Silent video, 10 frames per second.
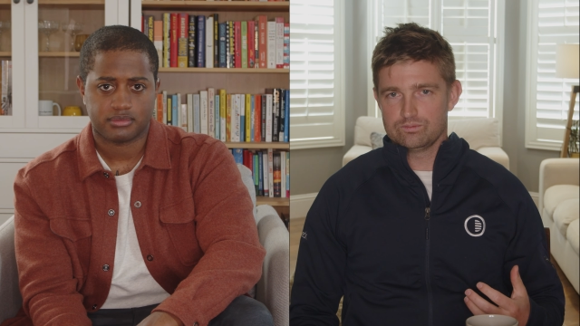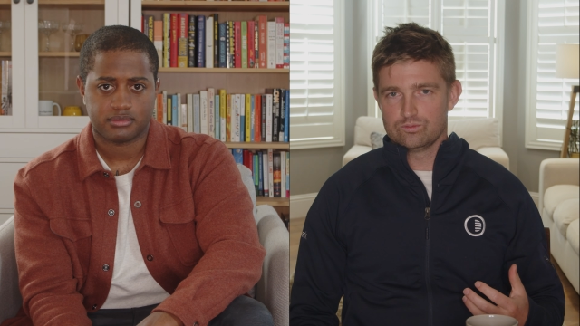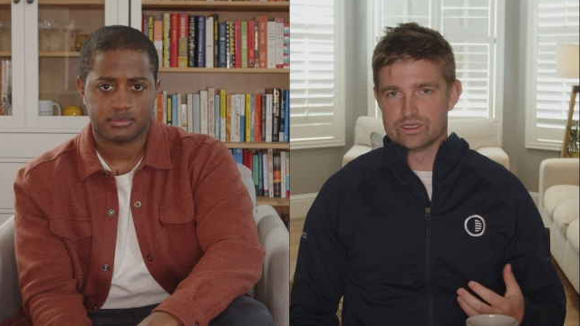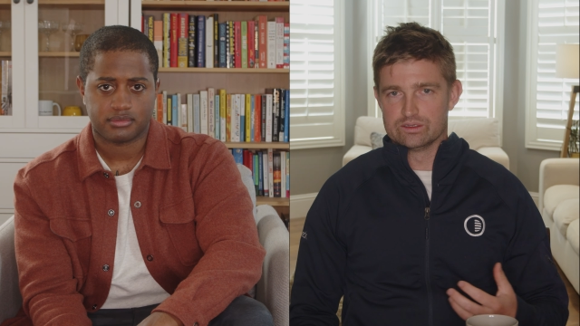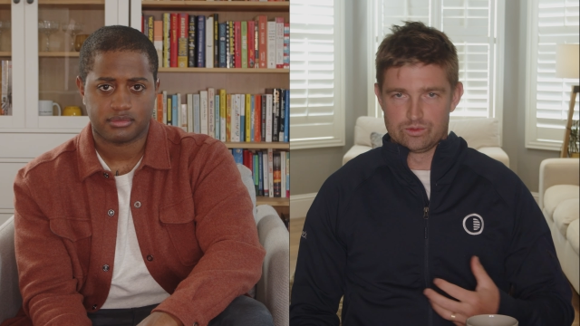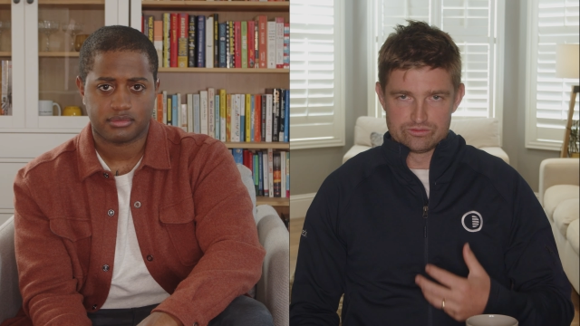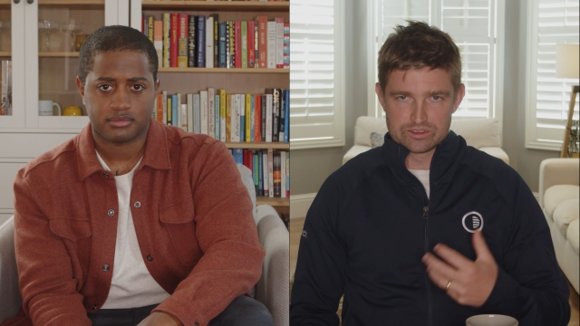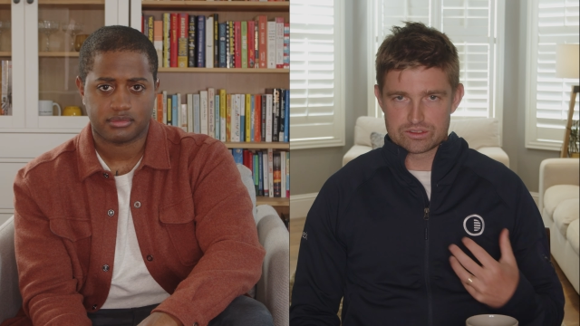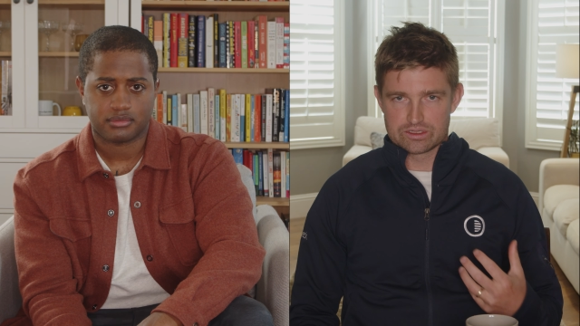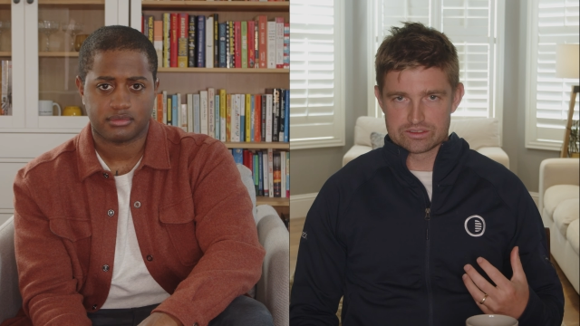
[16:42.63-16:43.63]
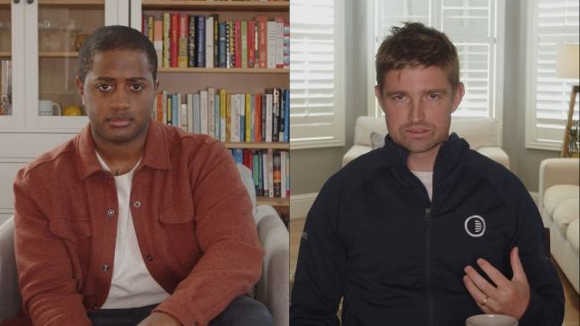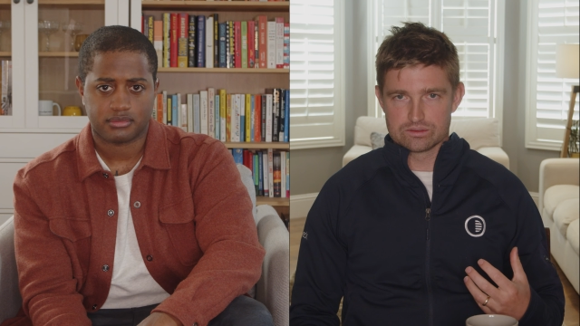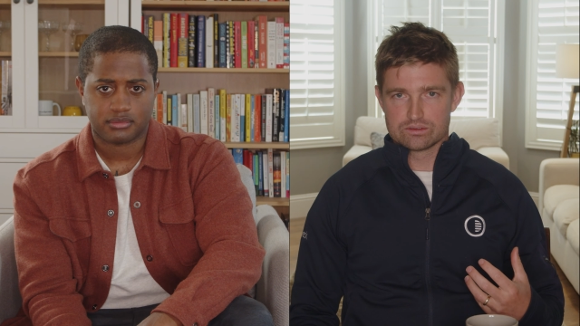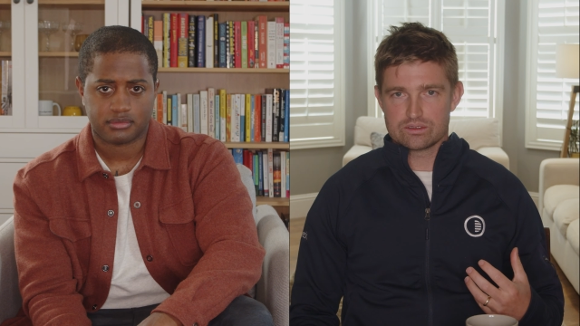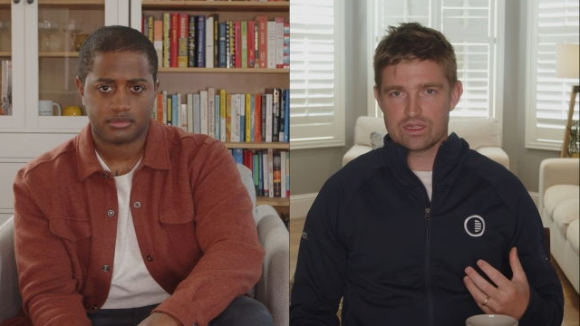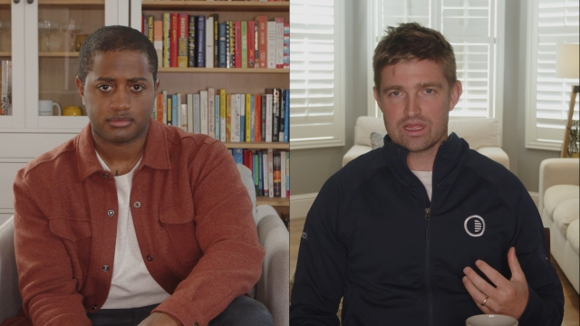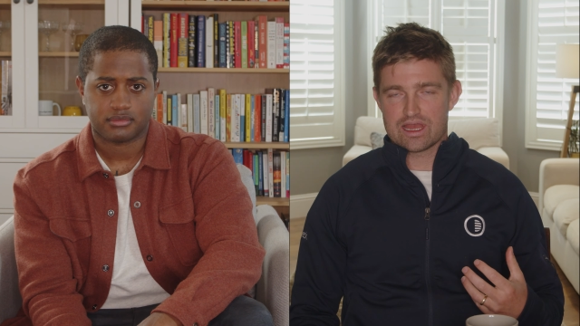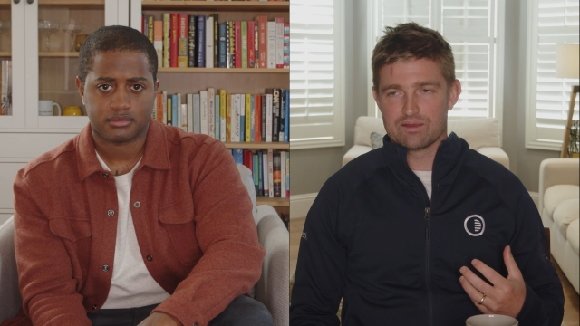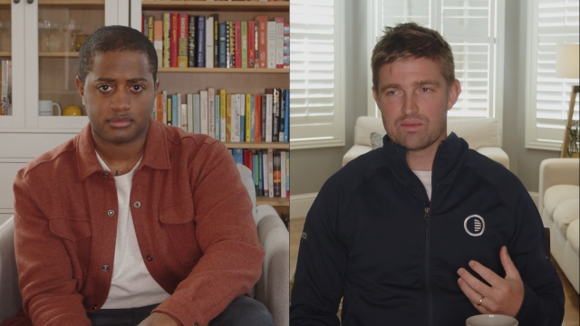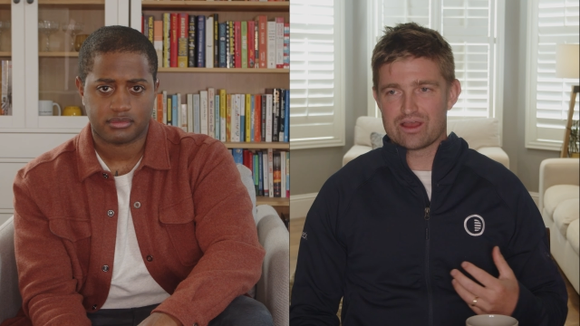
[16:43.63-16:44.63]
Speaker 1: we're, we're returning to.
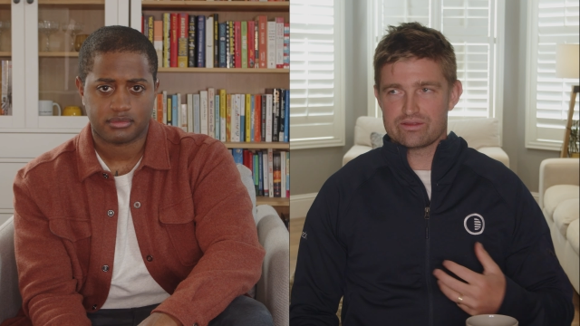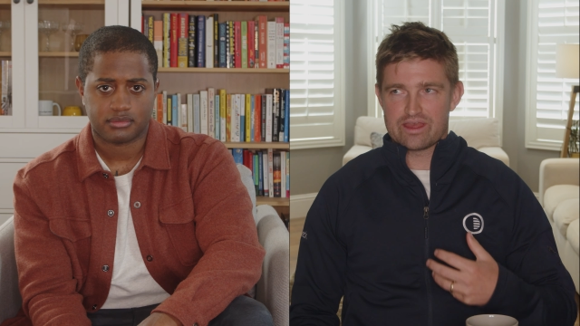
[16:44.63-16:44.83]
Um, I,